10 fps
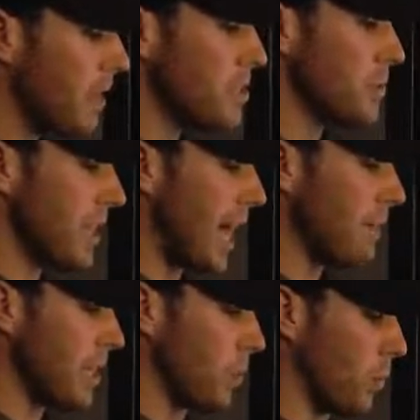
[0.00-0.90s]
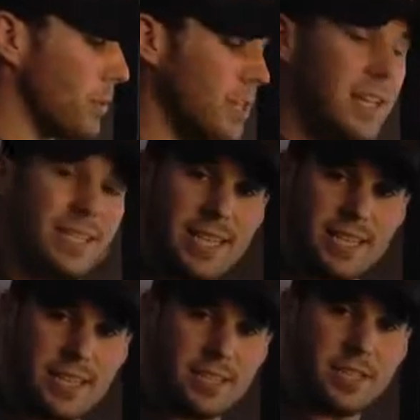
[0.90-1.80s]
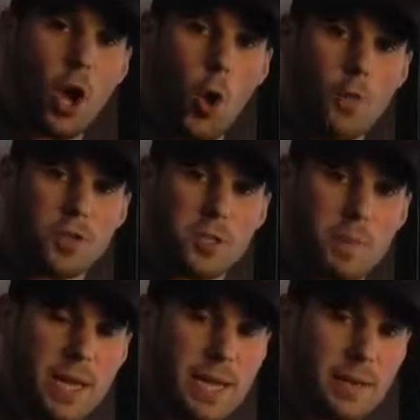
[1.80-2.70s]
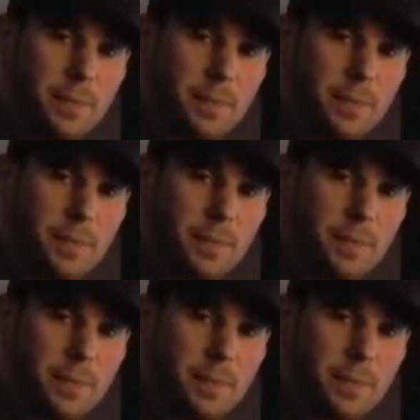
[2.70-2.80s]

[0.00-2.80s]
So time equals distance over speed.